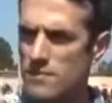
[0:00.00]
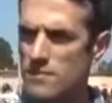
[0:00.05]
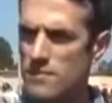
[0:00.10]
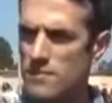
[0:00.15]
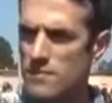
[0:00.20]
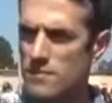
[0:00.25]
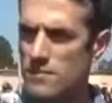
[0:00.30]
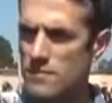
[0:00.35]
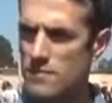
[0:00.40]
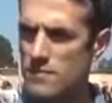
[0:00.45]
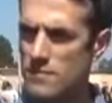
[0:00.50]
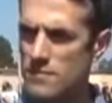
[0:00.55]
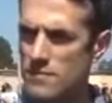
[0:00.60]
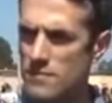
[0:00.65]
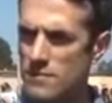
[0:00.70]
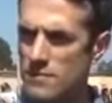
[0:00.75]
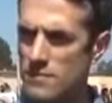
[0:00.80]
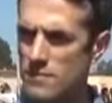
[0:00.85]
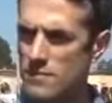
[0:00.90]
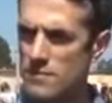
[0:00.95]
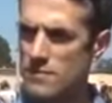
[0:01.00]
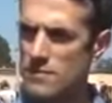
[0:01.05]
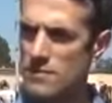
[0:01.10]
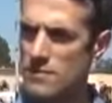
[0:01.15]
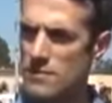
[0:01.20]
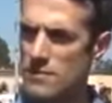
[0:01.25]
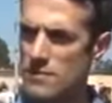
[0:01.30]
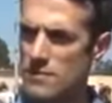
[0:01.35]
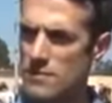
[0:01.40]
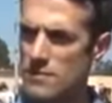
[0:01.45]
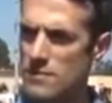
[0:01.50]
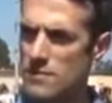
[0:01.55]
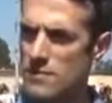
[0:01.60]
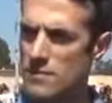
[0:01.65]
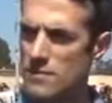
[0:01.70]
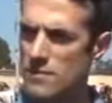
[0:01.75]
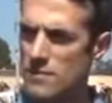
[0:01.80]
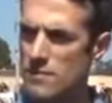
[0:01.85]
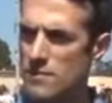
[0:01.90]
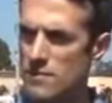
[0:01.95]

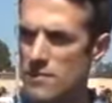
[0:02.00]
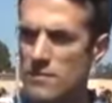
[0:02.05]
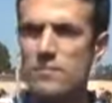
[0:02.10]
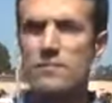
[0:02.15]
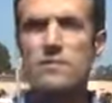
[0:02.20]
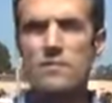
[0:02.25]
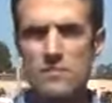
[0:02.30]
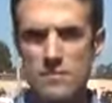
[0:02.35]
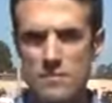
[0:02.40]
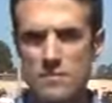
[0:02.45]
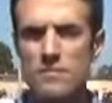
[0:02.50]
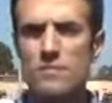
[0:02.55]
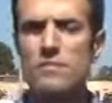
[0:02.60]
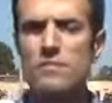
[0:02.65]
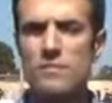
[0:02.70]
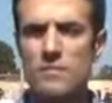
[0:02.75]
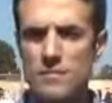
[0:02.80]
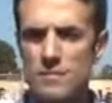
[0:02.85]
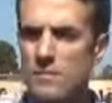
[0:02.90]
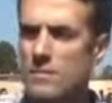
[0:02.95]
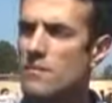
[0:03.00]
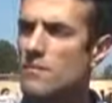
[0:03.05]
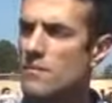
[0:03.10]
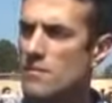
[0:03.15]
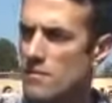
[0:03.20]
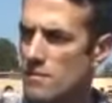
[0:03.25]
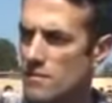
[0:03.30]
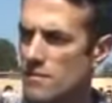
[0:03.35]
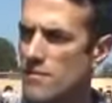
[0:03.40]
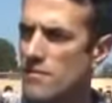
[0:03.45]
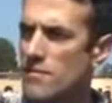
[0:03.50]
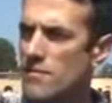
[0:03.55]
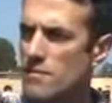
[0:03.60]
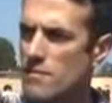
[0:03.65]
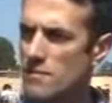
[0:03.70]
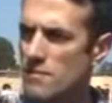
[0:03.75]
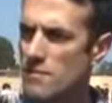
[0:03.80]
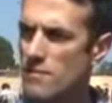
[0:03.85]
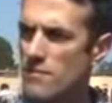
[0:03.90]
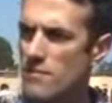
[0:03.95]

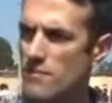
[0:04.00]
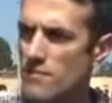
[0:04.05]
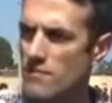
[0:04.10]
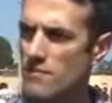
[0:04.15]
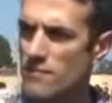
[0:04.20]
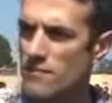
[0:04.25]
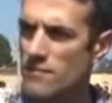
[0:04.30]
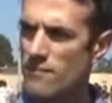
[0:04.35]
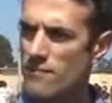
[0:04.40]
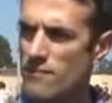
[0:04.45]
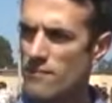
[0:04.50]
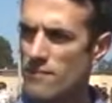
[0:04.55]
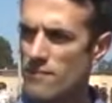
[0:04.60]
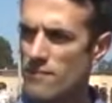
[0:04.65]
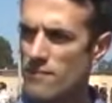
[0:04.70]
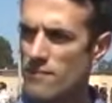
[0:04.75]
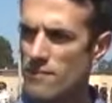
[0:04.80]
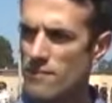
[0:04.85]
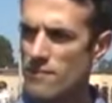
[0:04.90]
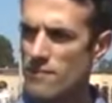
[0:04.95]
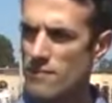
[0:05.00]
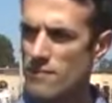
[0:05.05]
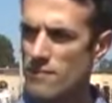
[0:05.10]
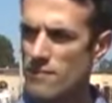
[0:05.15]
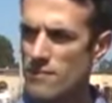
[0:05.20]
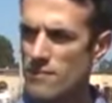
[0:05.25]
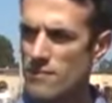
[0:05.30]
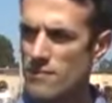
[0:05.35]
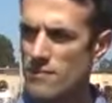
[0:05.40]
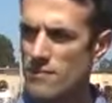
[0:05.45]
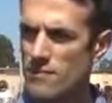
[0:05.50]
This person isn't speaking.